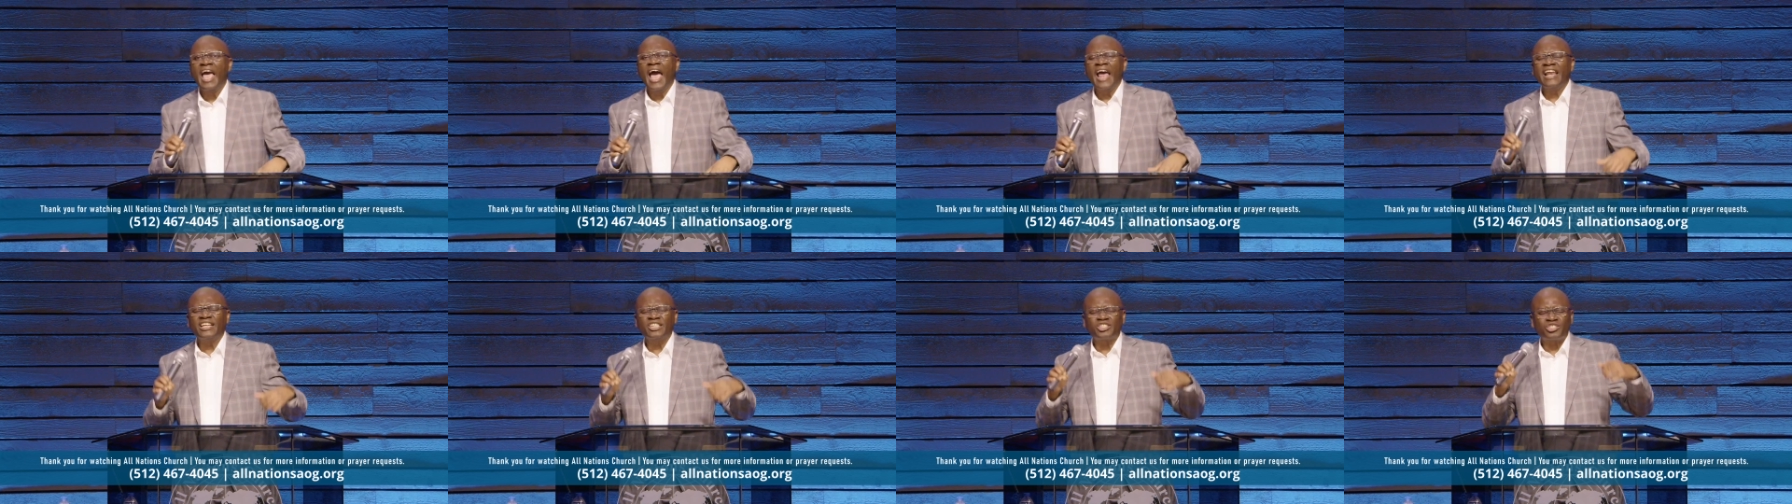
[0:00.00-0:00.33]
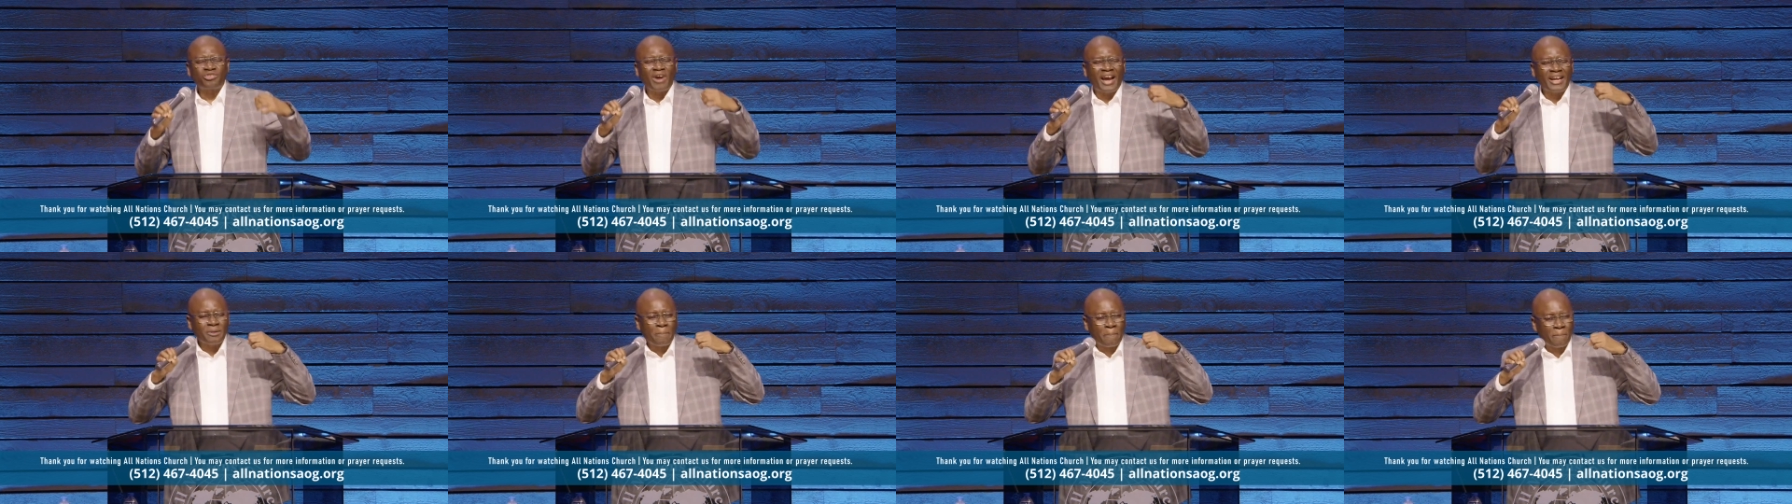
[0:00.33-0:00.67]
And
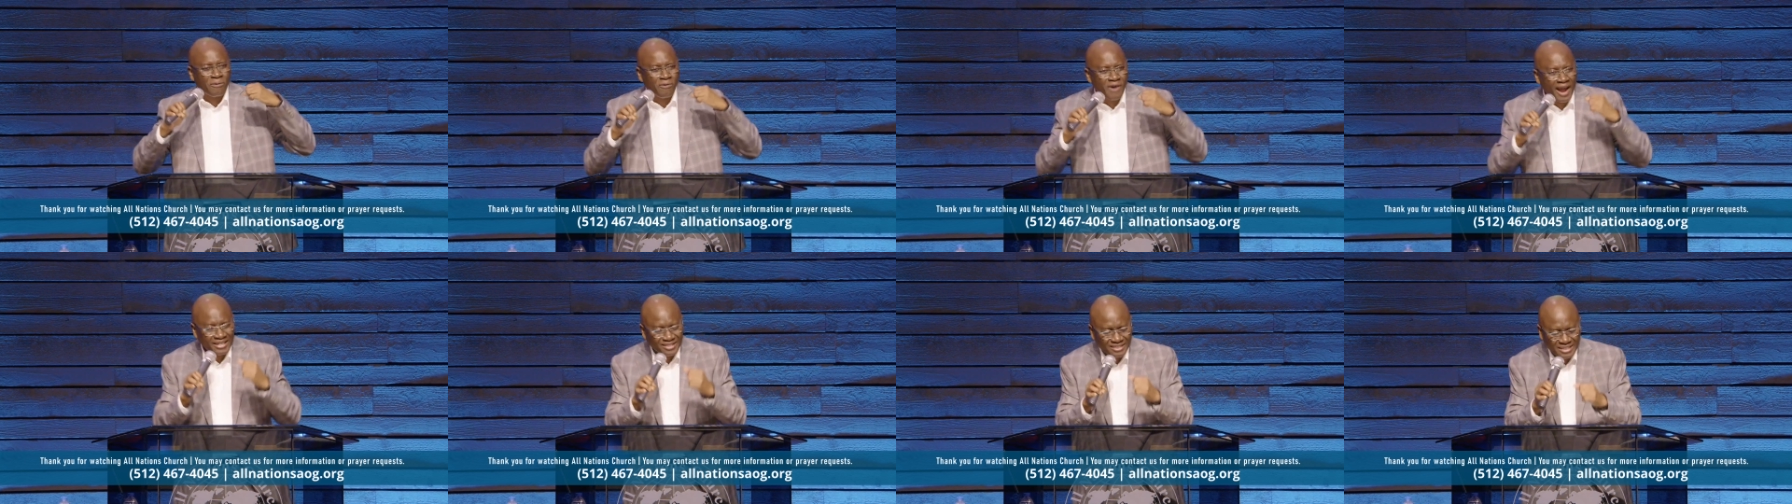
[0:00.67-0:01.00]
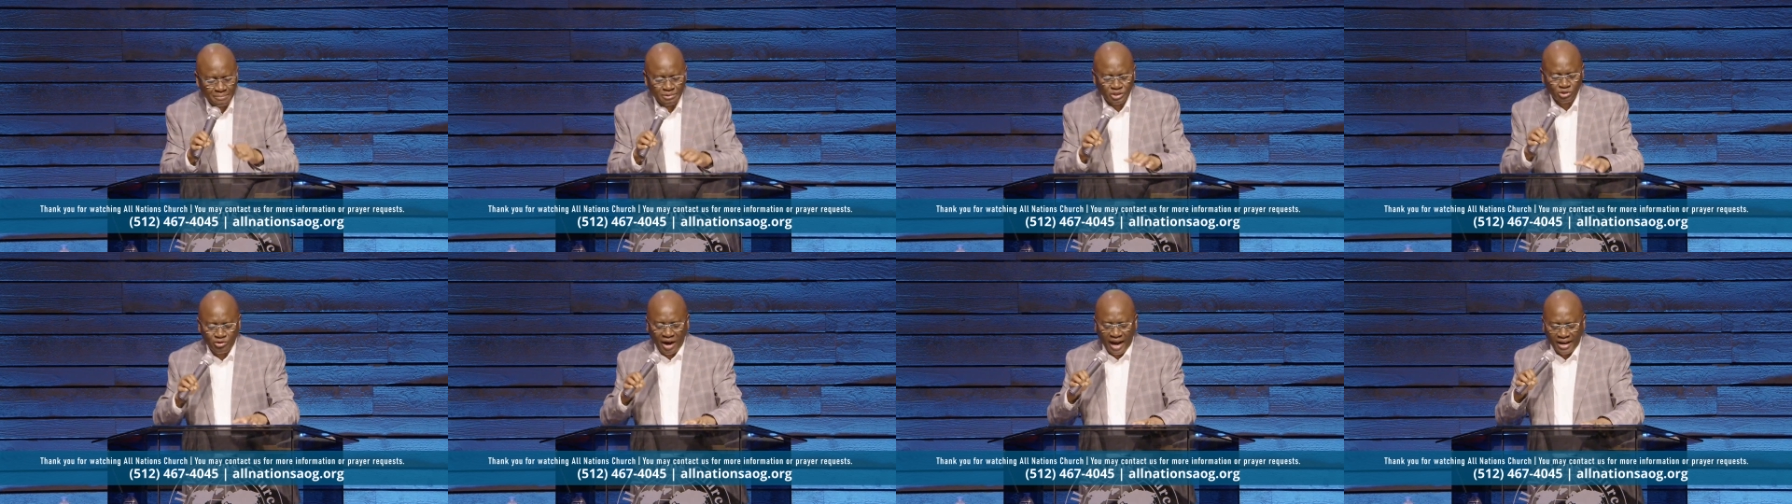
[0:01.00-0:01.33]
he's trying to press
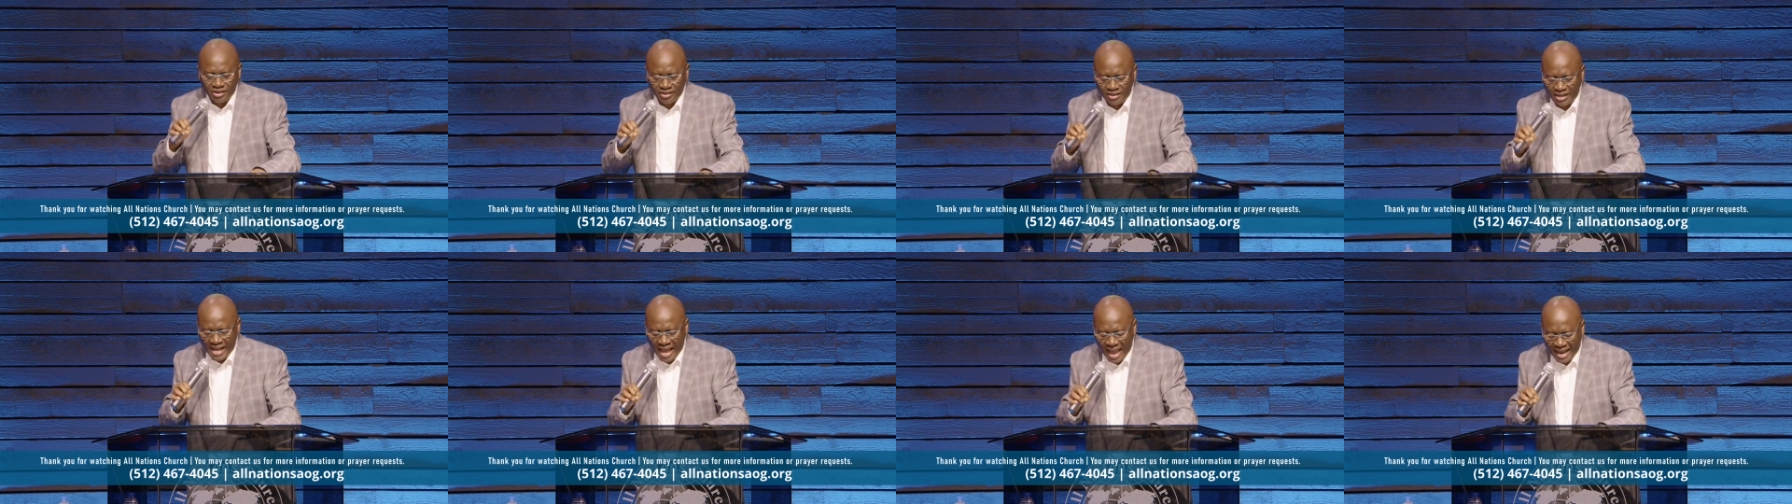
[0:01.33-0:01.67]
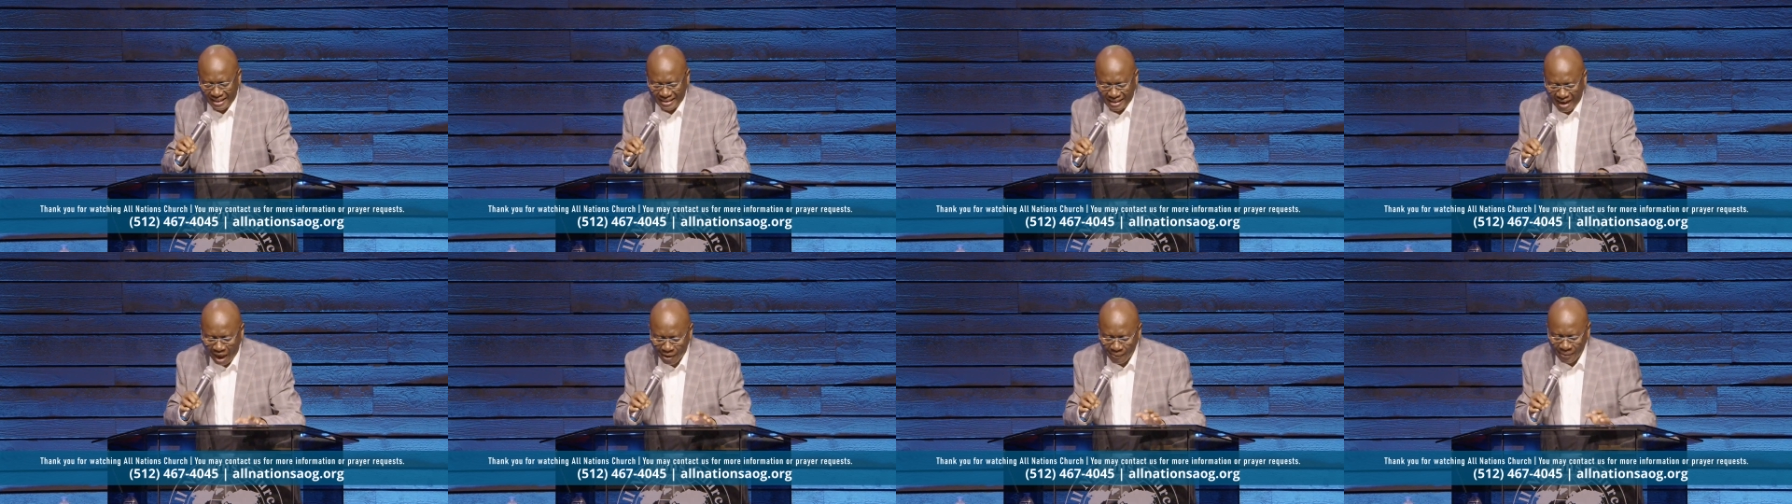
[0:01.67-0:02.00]
him, he's trying to
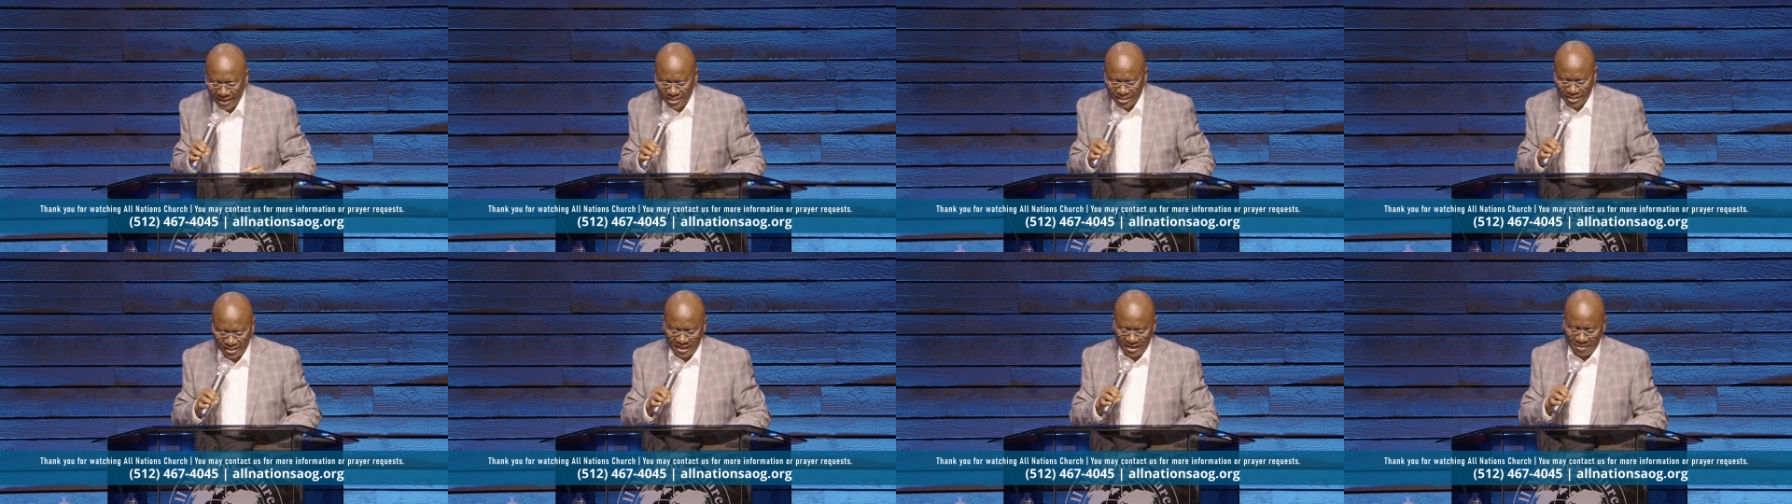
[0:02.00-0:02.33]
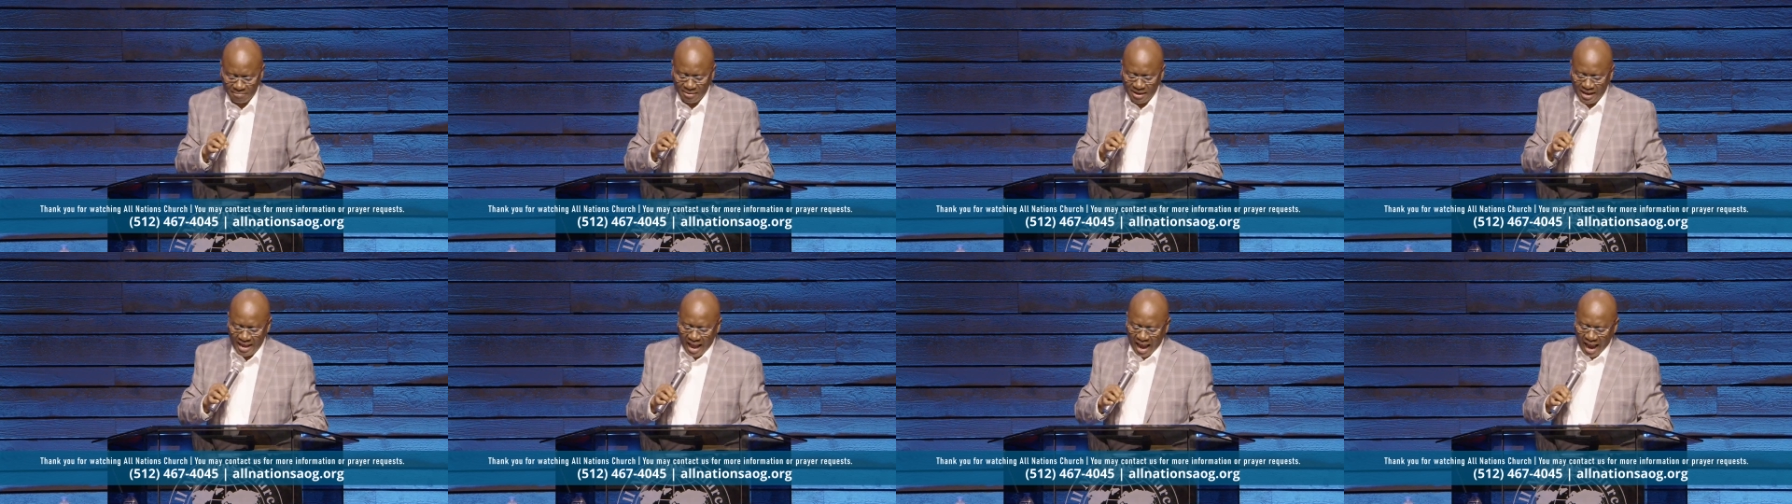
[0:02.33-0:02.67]
encourage
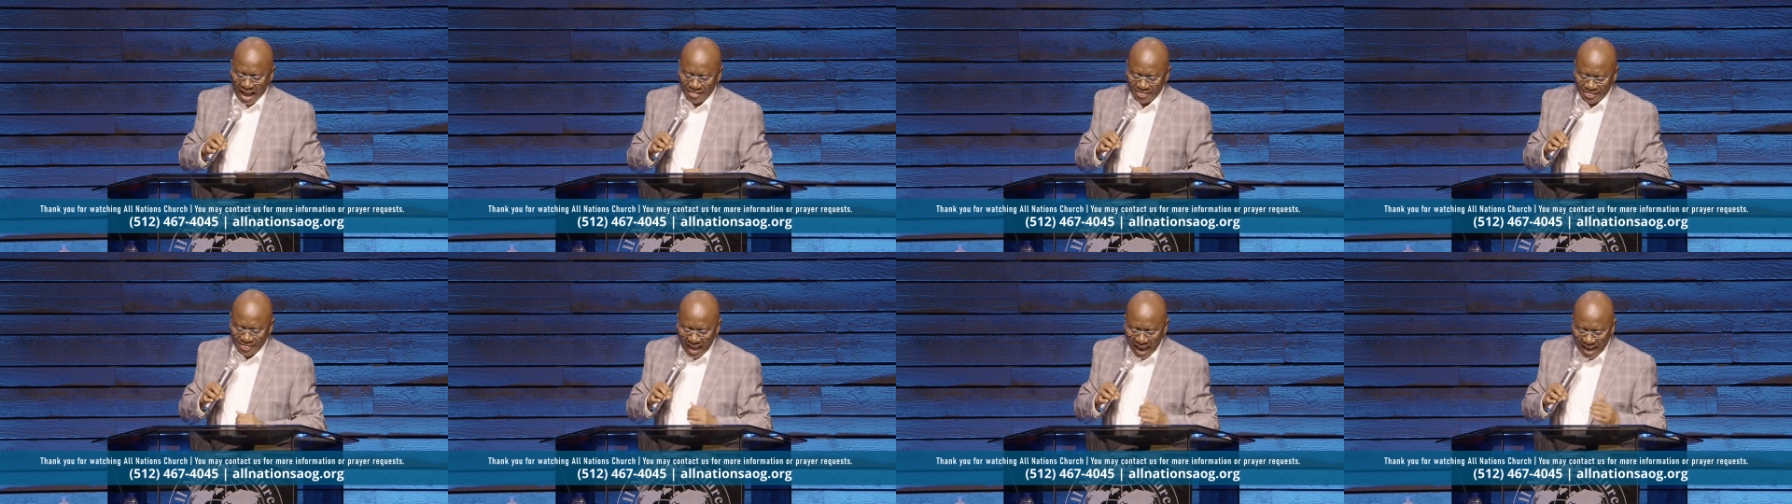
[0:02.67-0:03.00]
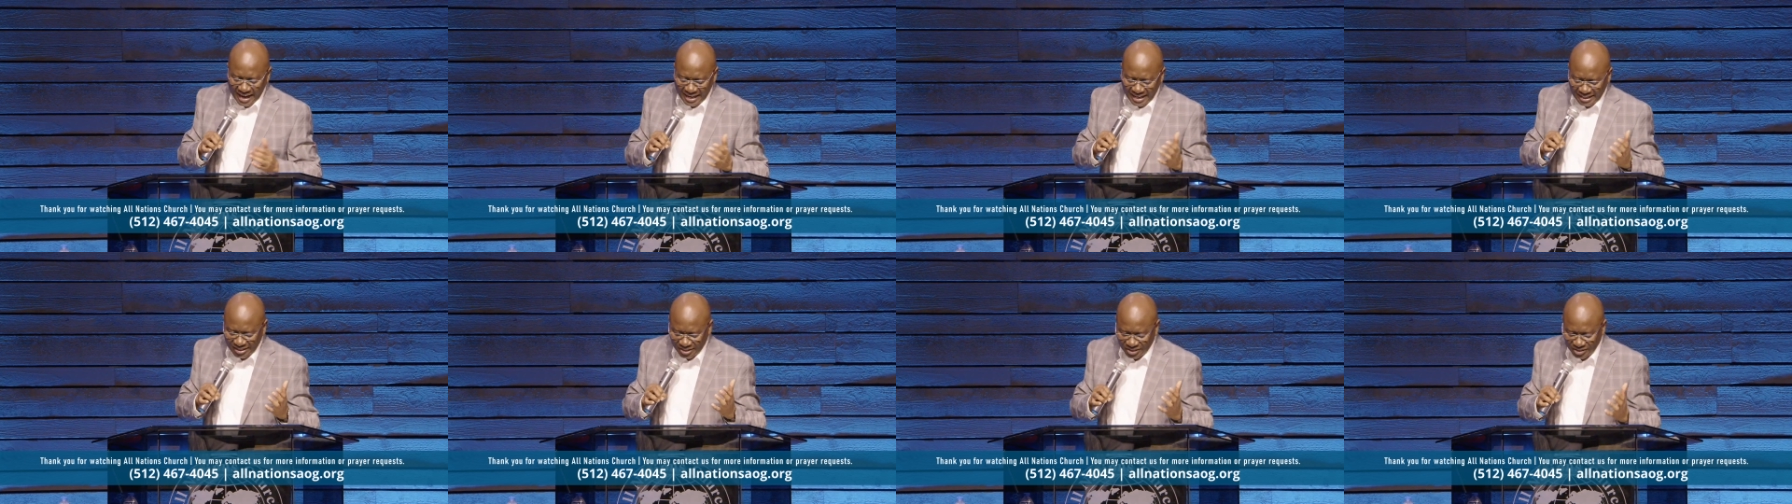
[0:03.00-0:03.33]
him. And
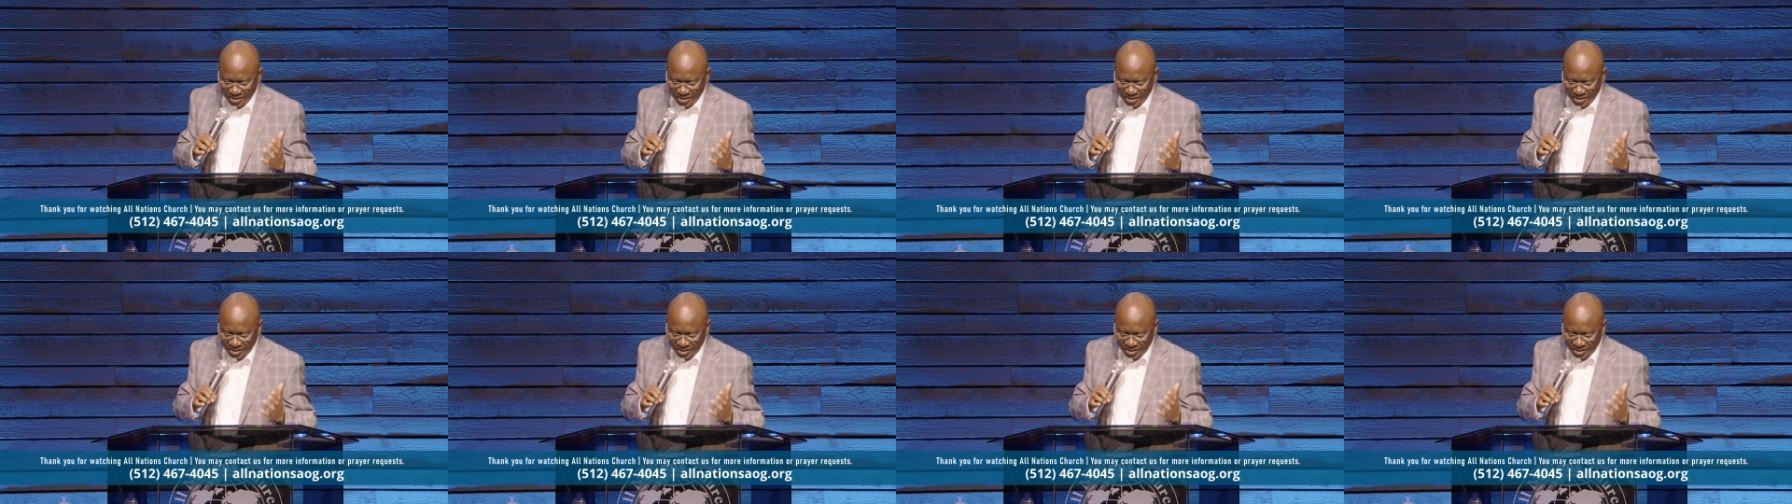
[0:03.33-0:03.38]
then he